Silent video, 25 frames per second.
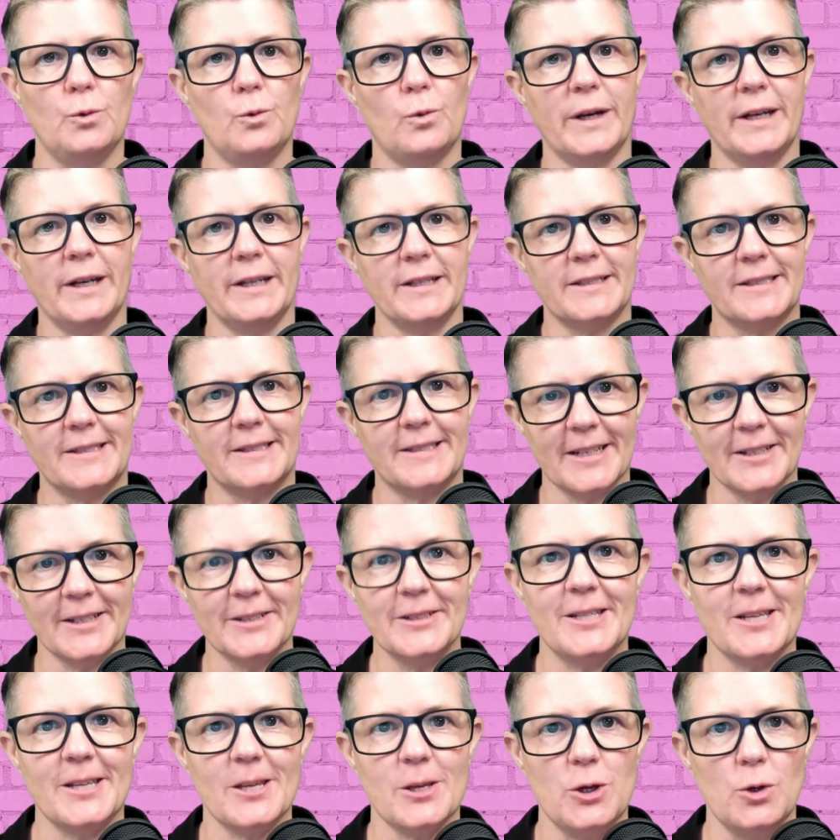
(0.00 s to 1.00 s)
when it's done
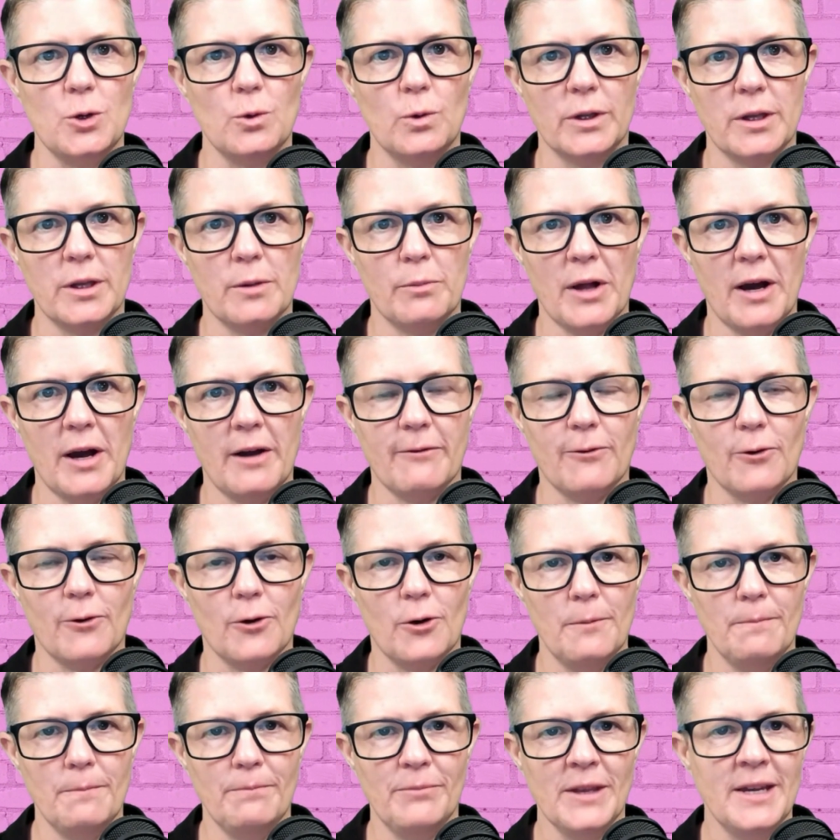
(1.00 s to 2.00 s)
to you on the
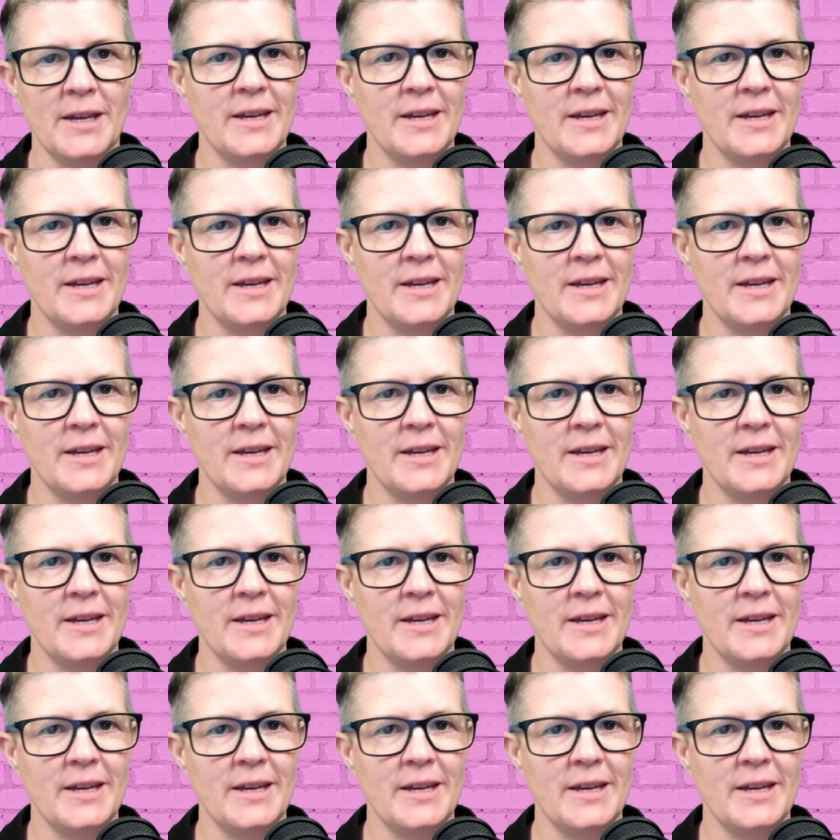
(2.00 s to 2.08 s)
platform.